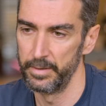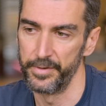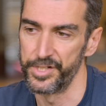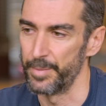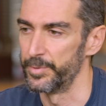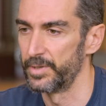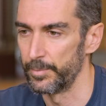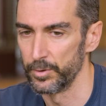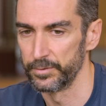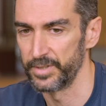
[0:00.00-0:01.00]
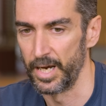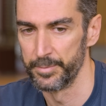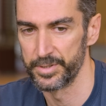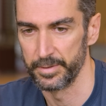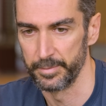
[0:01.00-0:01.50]
which happened a couple of
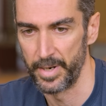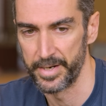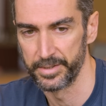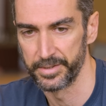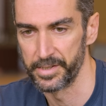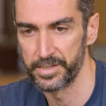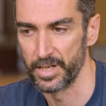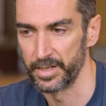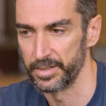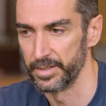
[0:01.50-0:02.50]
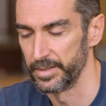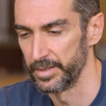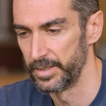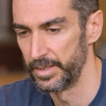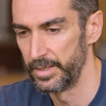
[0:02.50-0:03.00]
times, uh, minor things like the
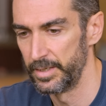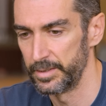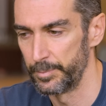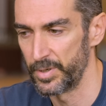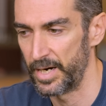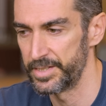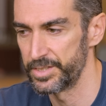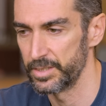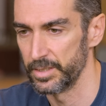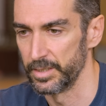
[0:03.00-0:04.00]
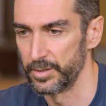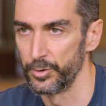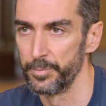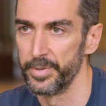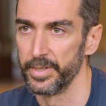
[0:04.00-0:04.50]
the price uh,
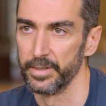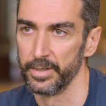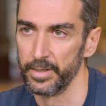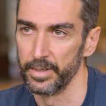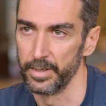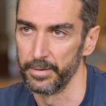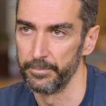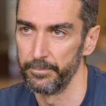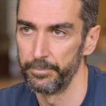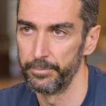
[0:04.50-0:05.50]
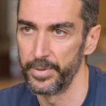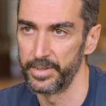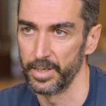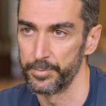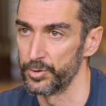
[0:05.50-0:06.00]
couldn't be uh,
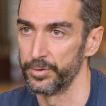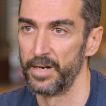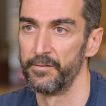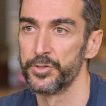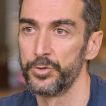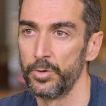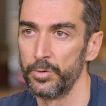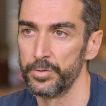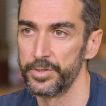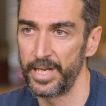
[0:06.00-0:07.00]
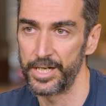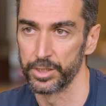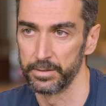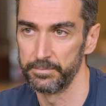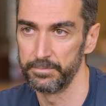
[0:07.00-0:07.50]
picked up, so there was no schedule.